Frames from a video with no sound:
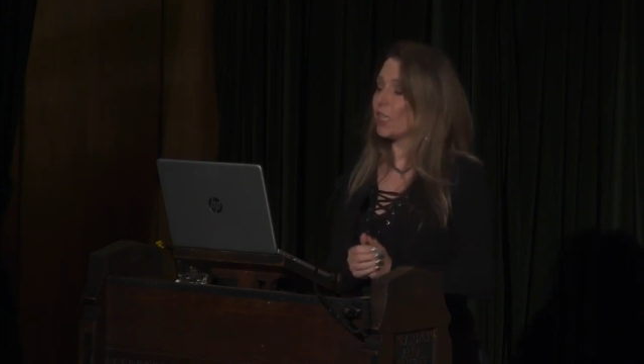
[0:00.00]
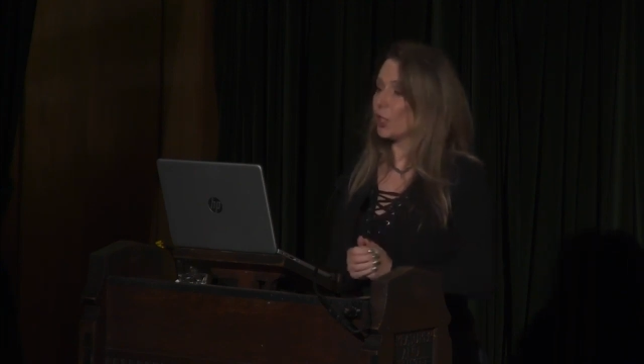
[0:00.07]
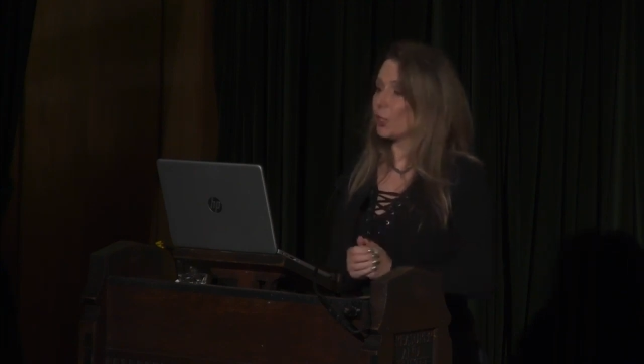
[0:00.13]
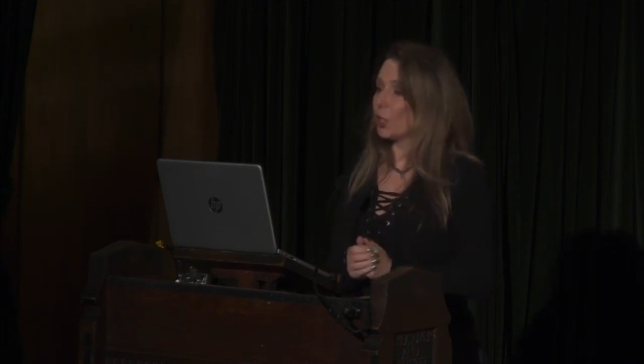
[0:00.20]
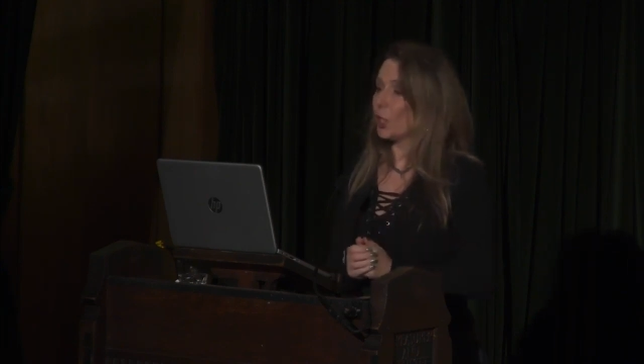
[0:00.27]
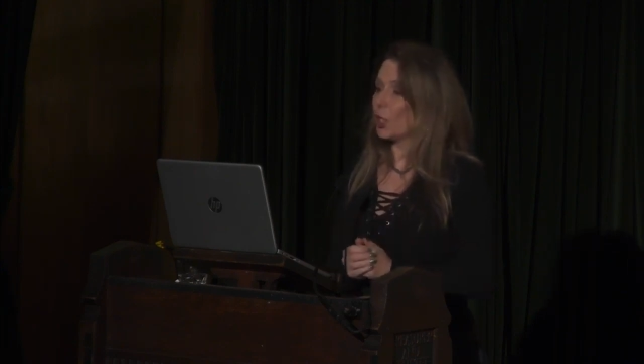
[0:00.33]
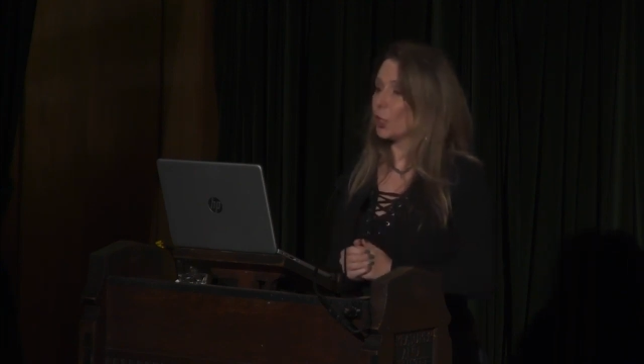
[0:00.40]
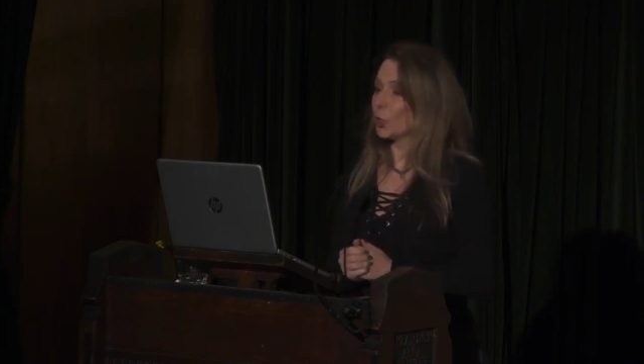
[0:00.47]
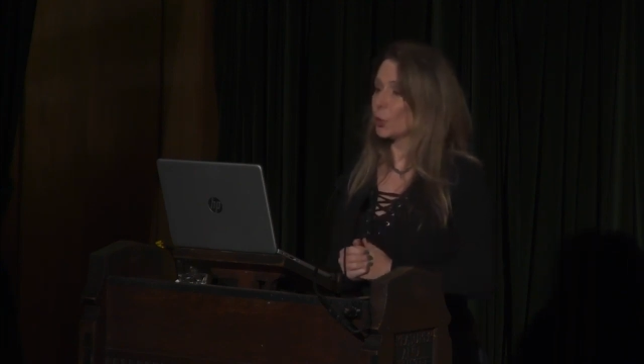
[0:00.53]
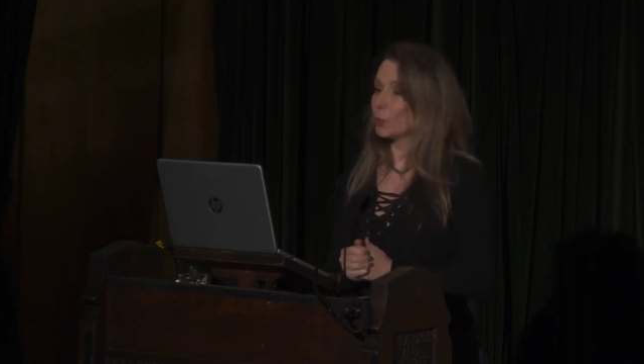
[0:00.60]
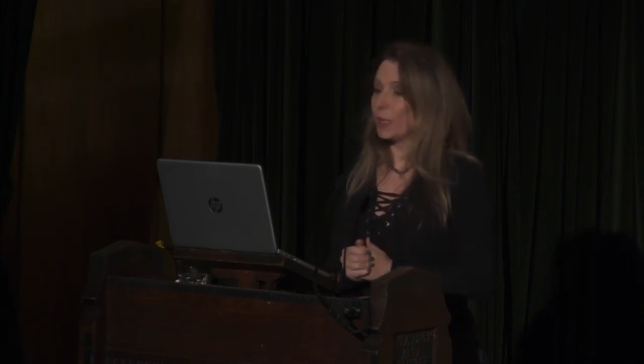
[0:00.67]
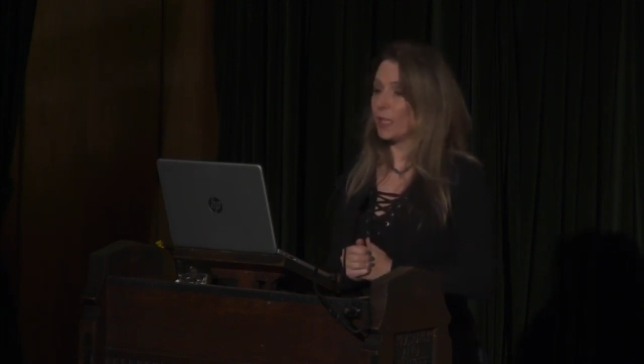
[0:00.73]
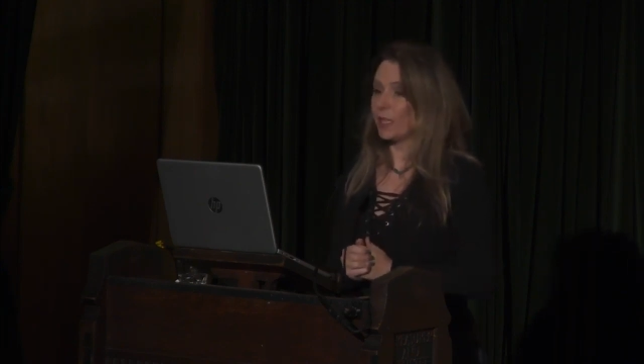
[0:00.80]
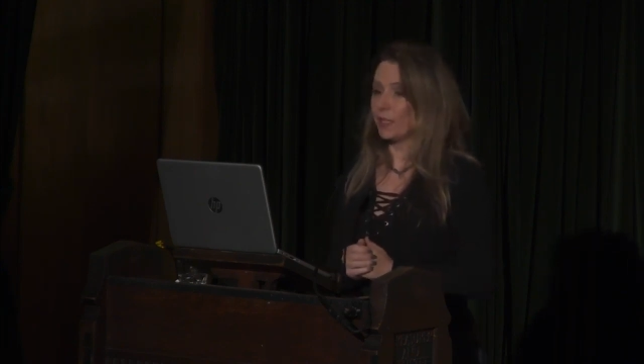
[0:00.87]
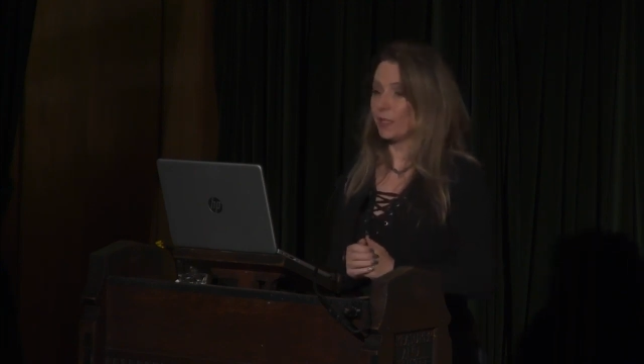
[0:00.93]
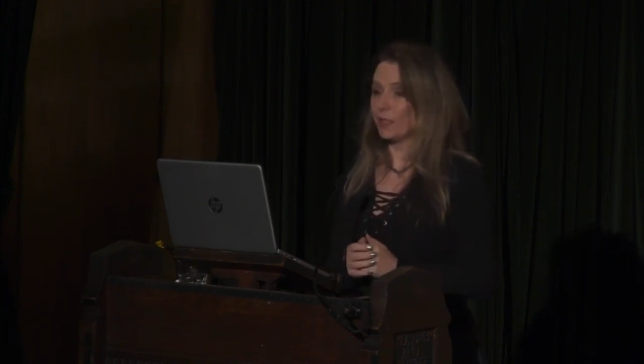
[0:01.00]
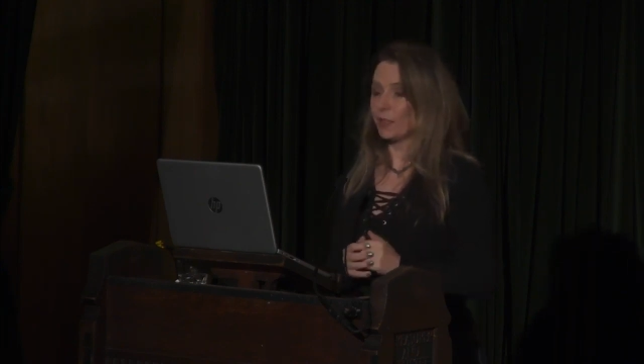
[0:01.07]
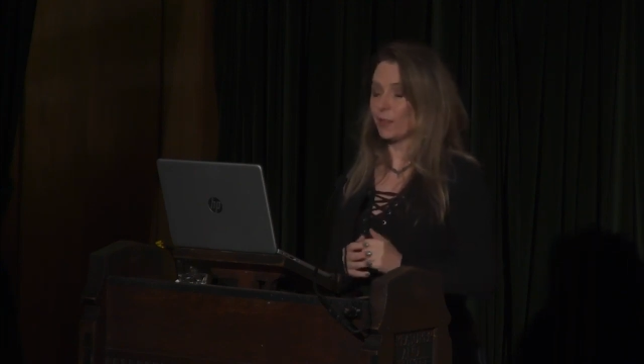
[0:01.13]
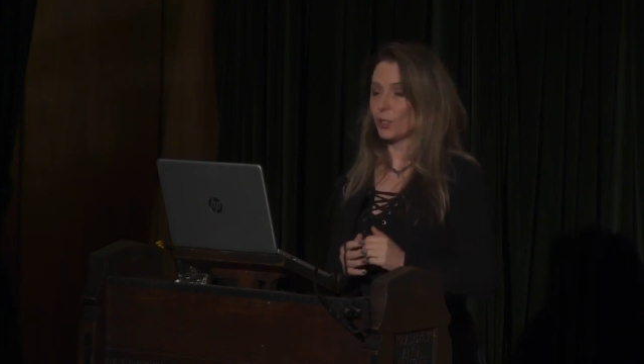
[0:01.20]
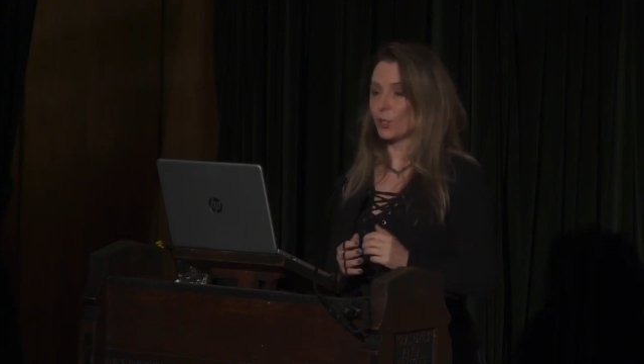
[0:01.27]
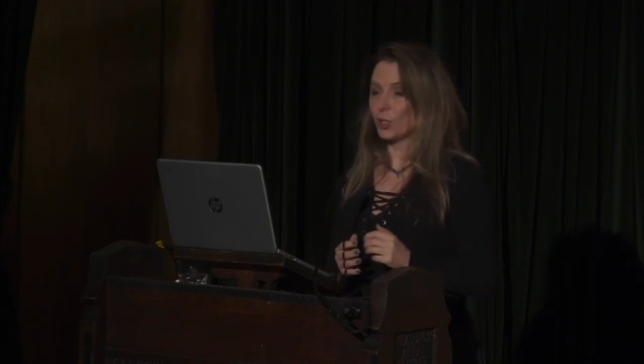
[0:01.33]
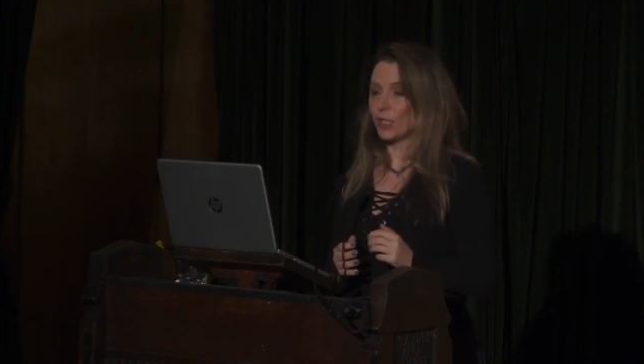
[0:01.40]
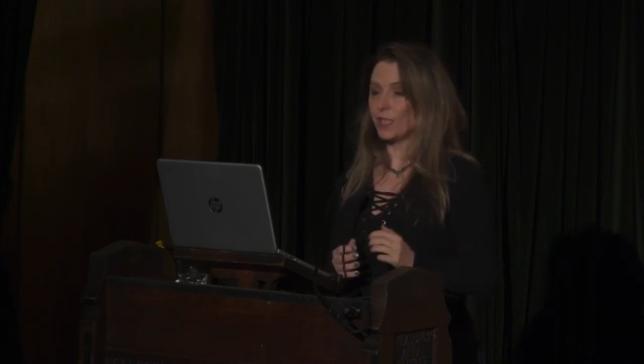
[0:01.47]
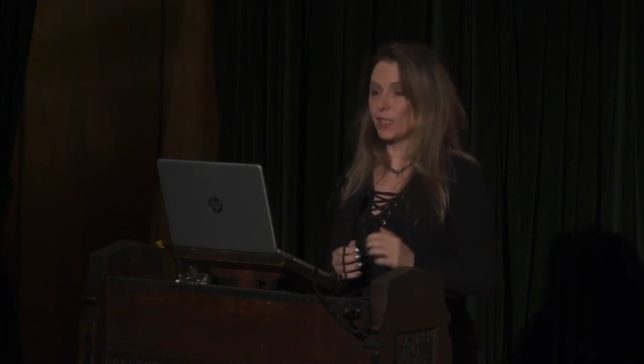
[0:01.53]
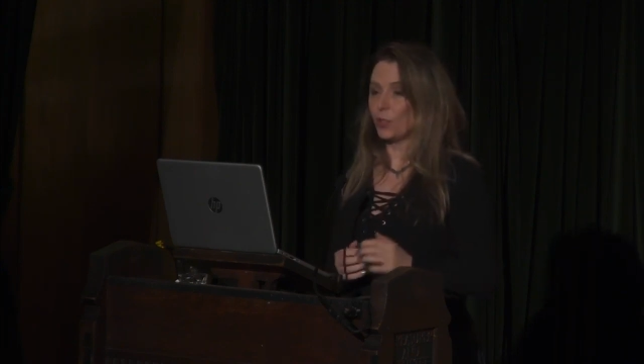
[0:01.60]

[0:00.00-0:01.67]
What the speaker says: at home in the chilly